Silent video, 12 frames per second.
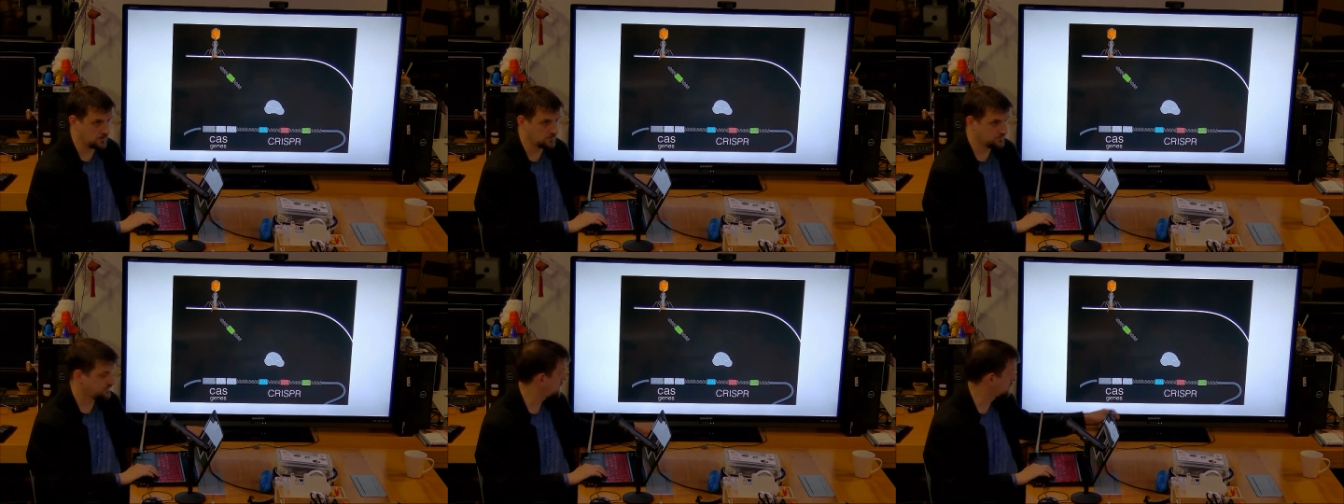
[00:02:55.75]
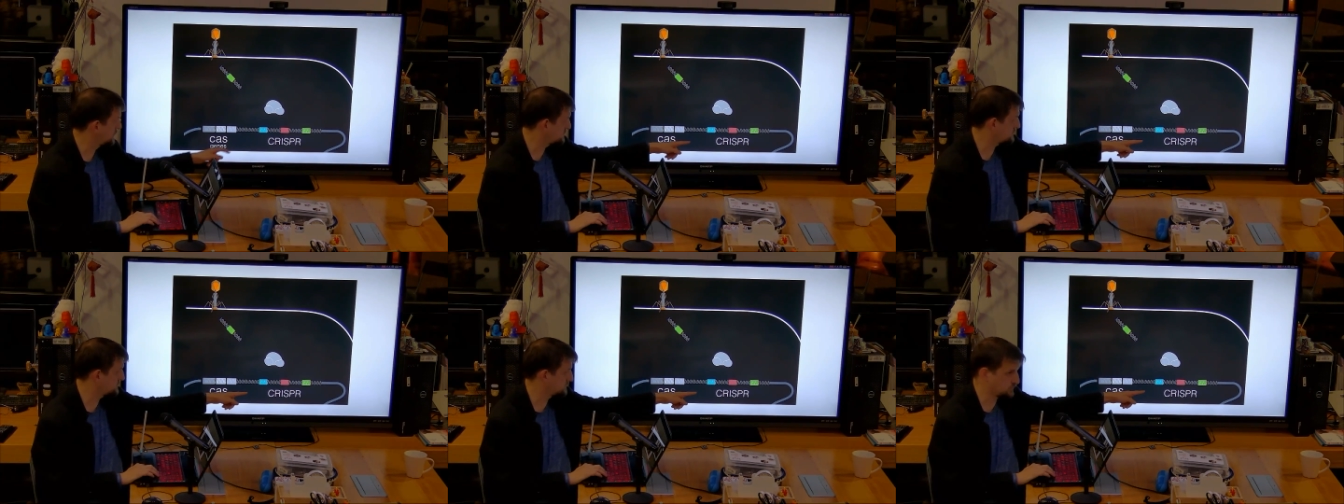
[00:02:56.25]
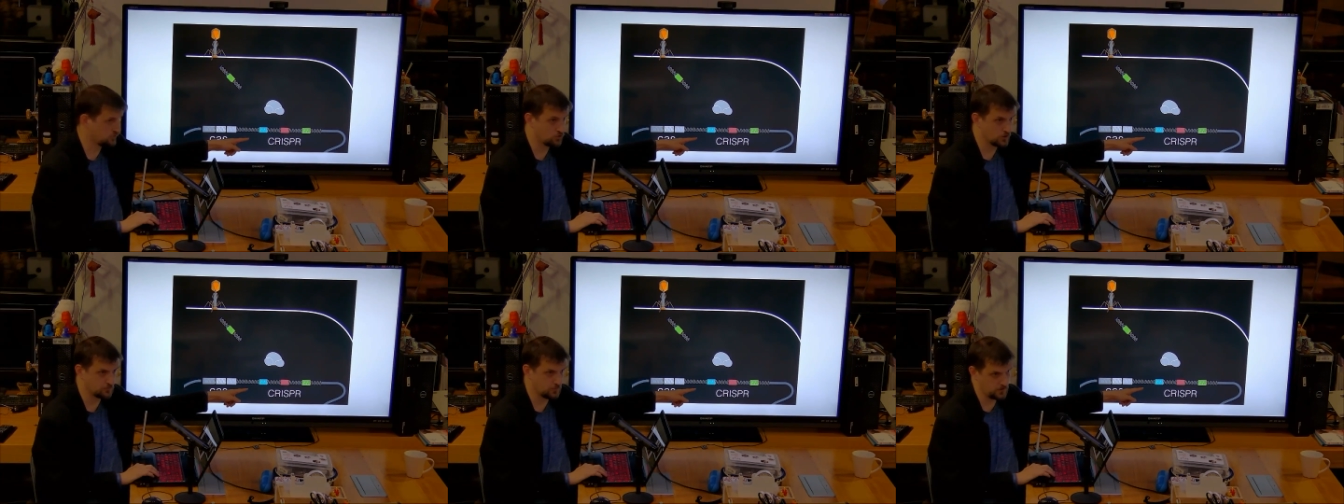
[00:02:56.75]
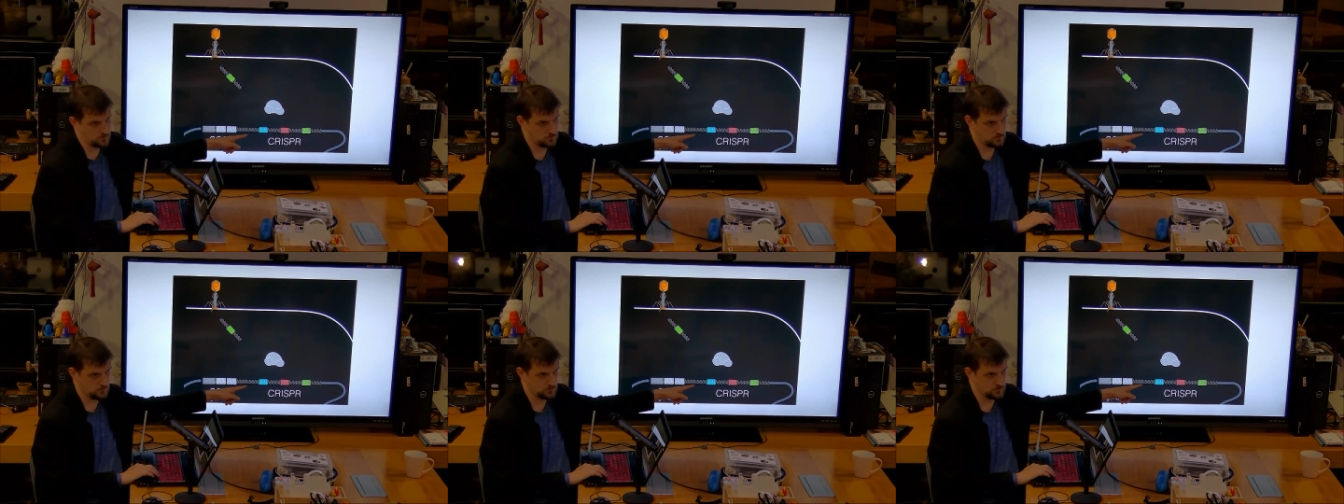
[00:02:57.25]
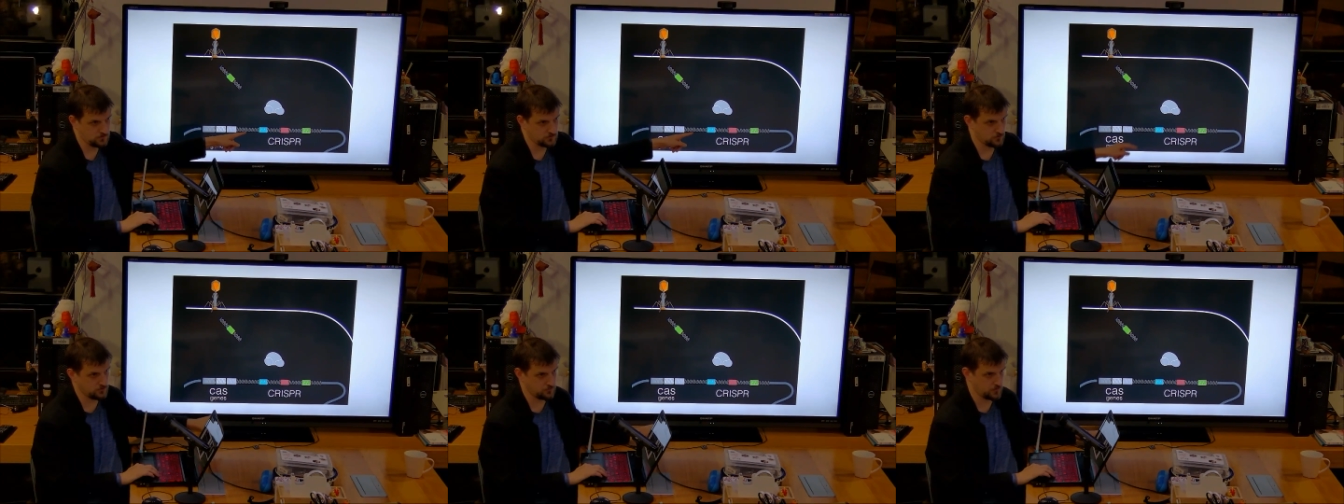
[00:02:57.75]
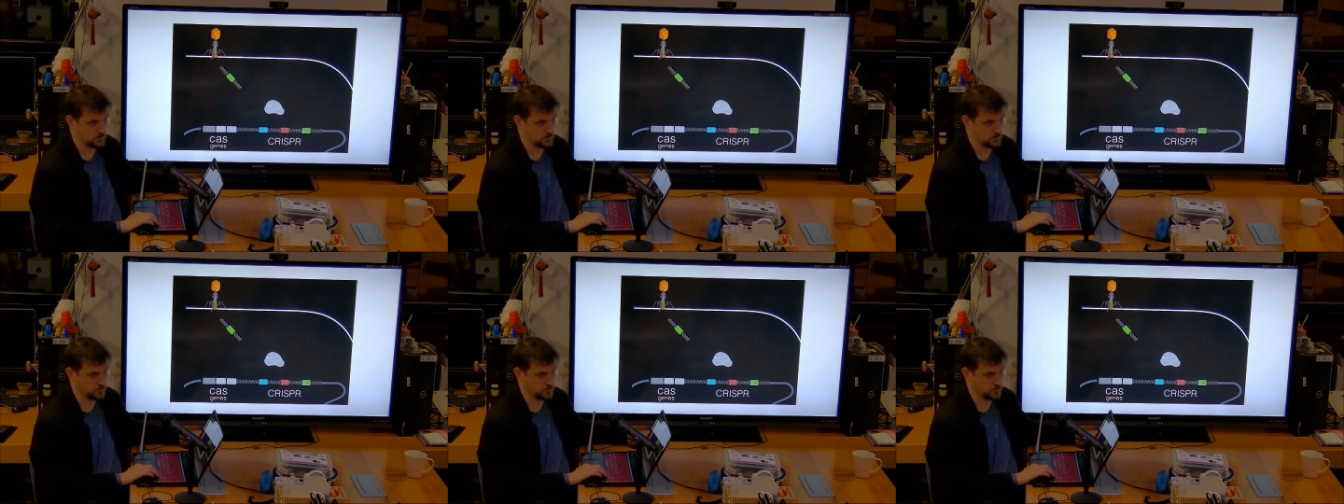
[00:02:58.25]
And what's CRISPR? What says CRISPR?